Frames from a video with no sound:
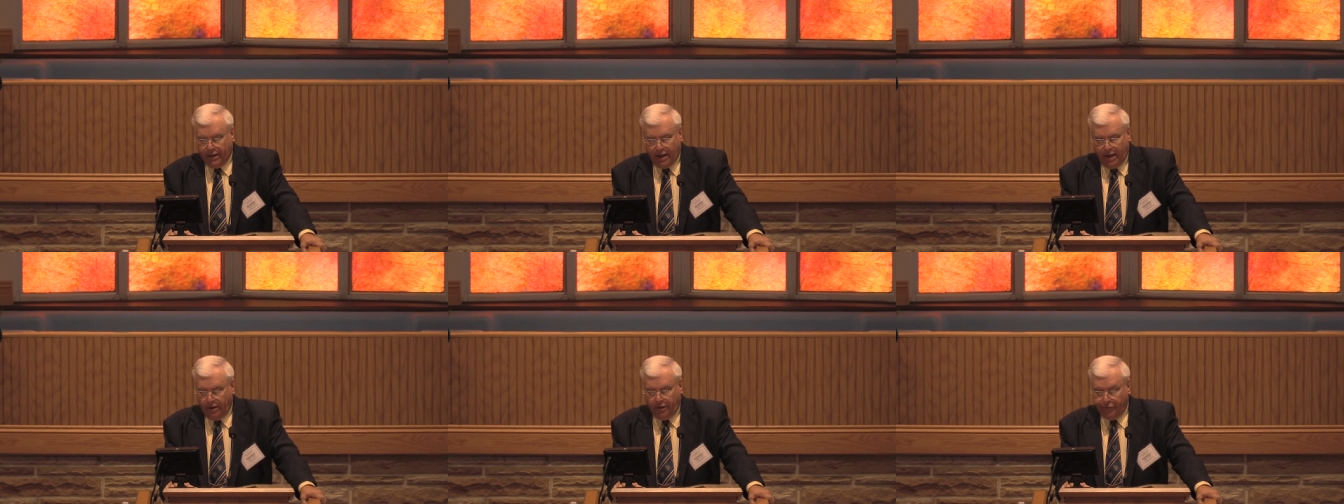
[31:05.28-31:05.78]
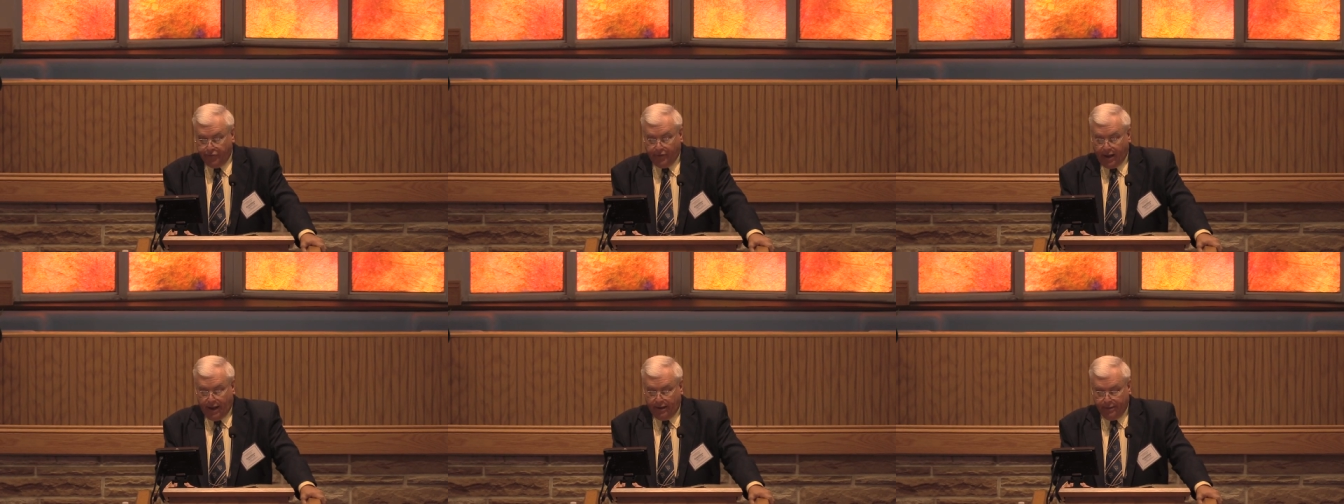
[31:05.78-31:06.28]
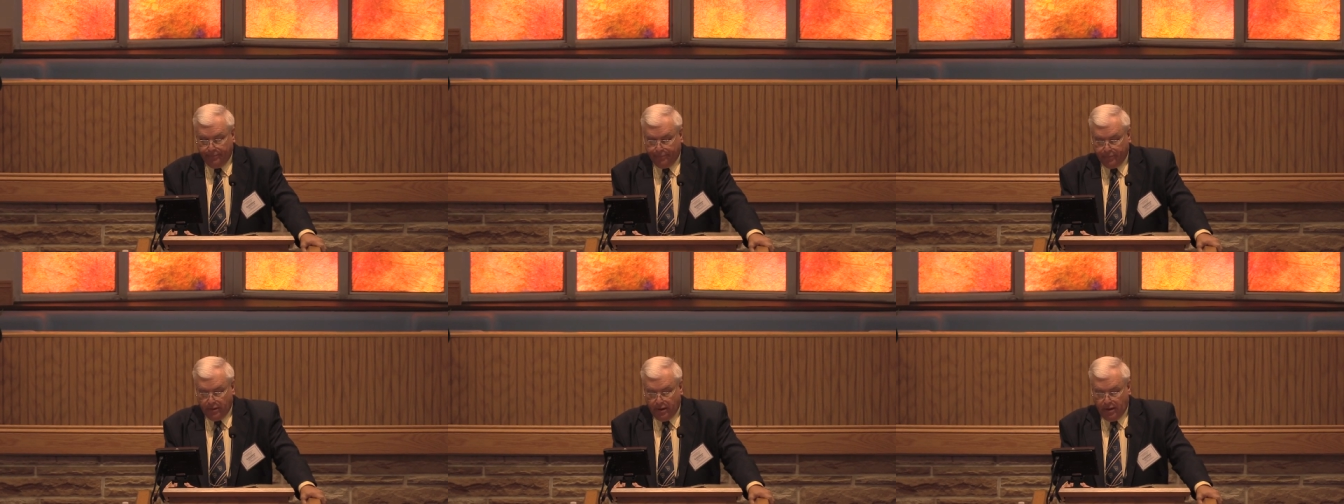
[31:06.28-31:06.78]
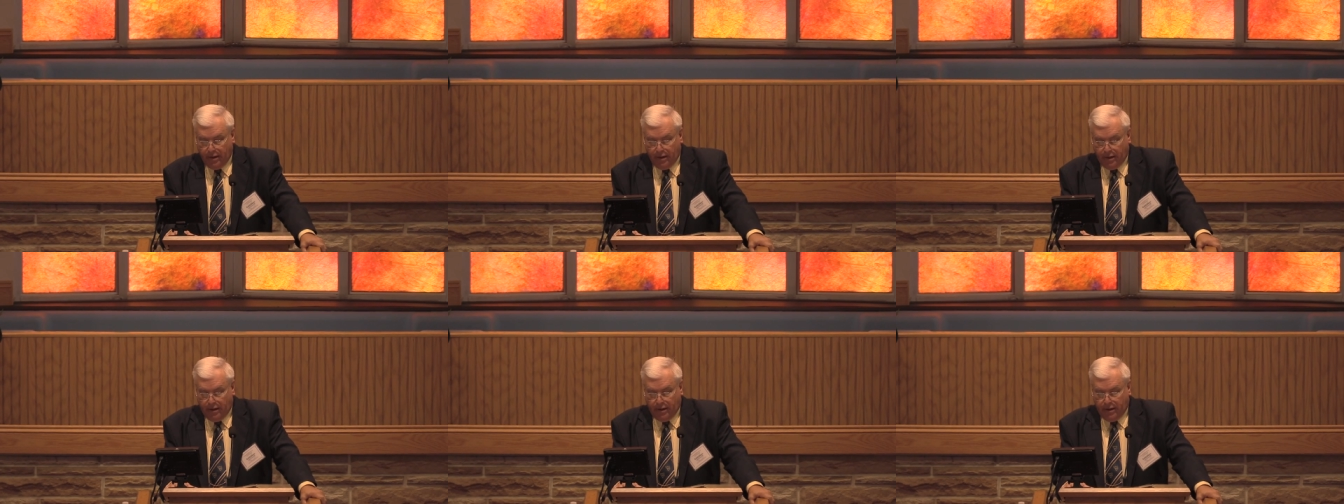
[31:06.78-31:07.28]
Can't lose that.
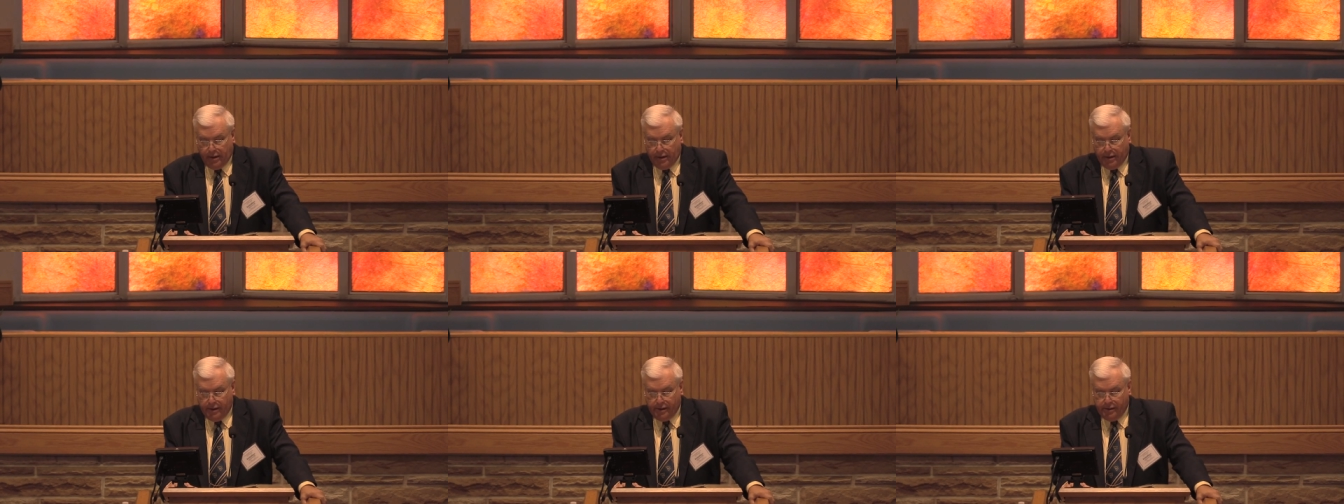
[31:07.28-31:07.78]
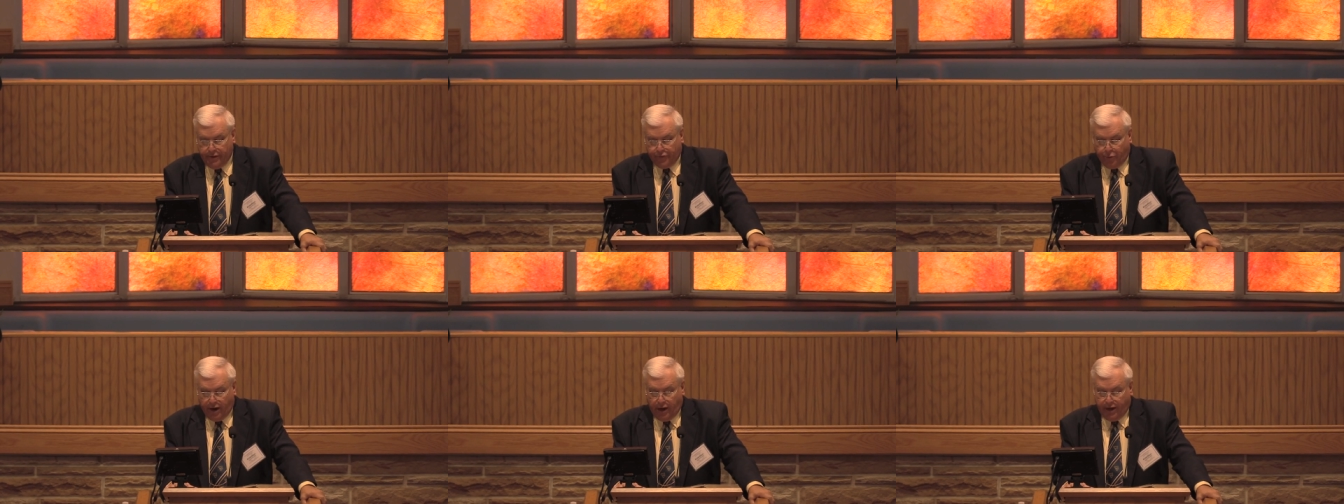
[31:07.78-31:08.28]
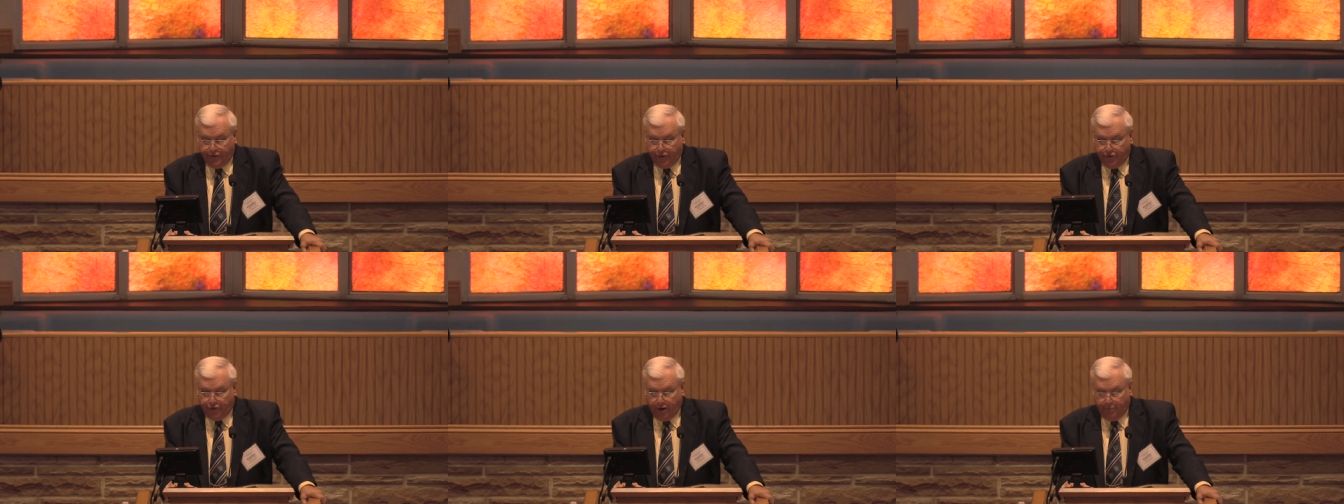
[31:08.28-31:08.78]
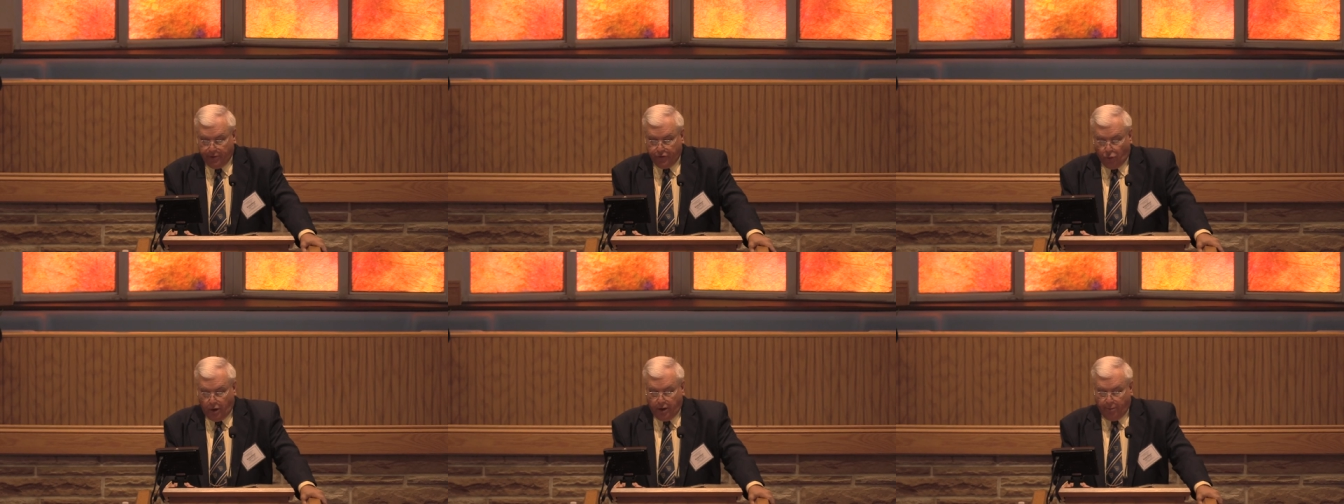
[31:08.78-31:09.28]
This relationship
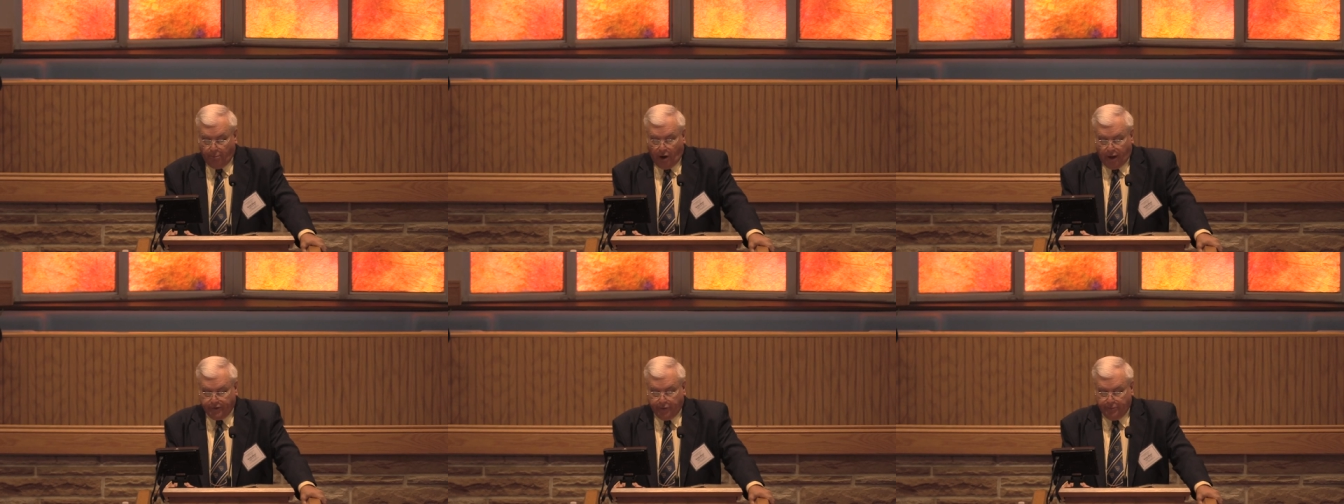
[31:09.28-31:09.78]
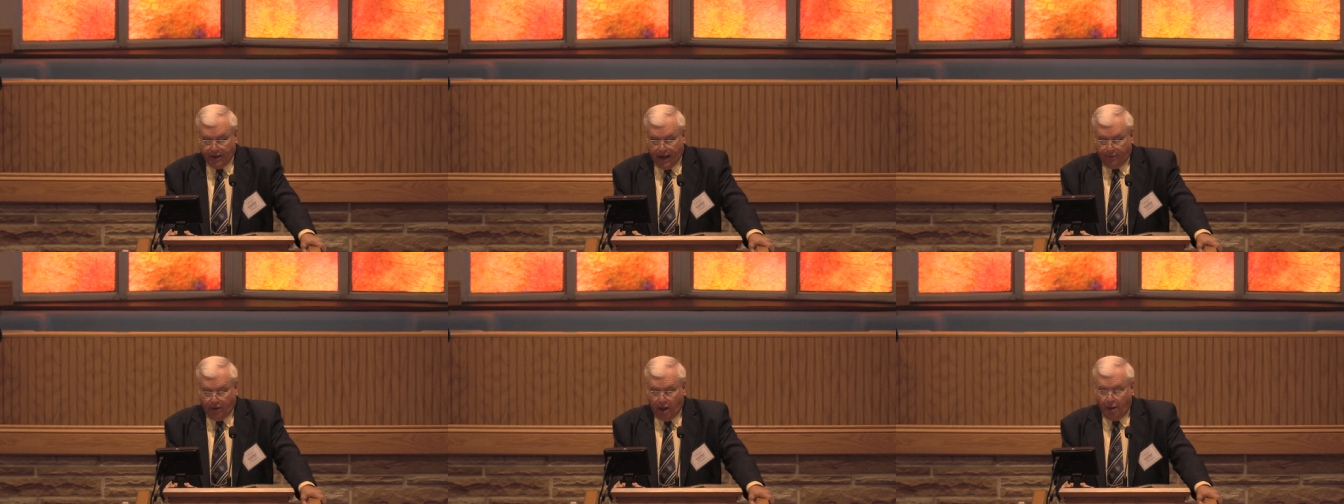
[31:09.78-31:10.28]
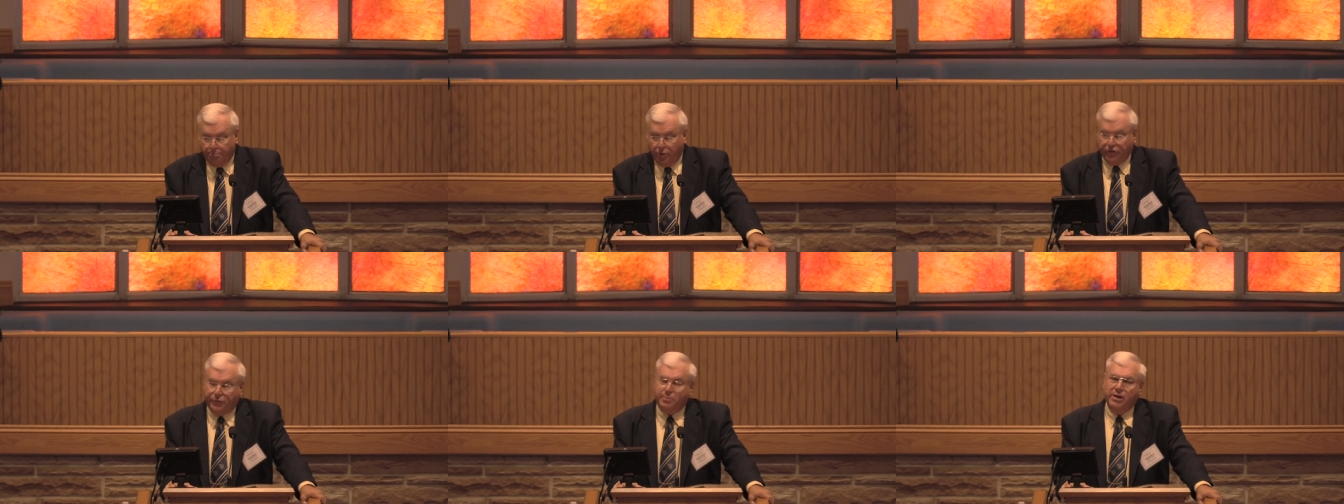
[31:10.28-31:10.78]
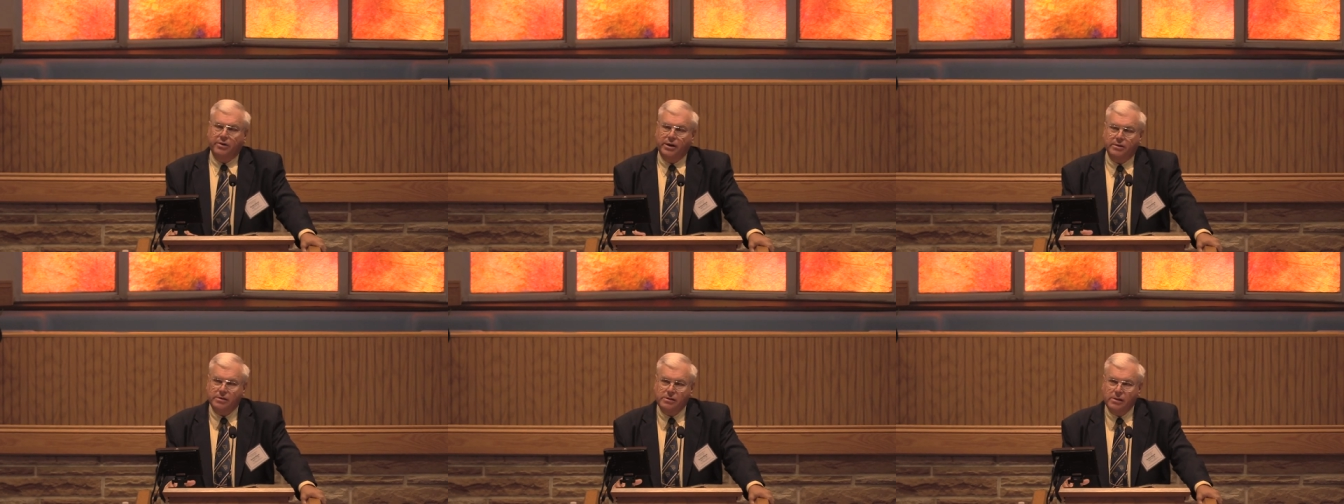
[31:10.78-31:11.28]
is one that blossoms out of a humble spirit.